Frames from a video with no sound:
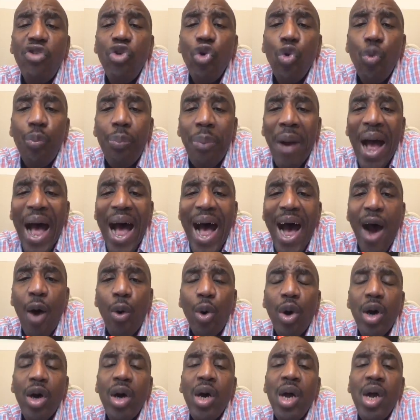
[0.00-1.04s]
you
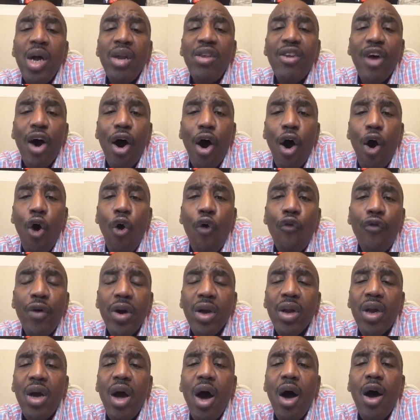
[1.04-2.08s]
power to
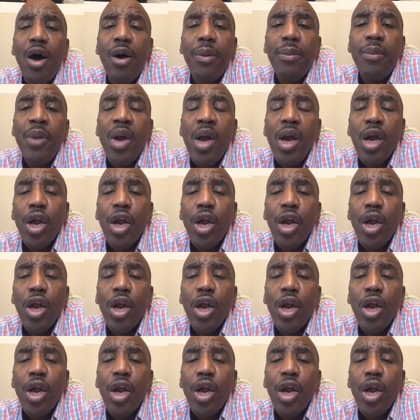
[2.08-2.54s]
overcome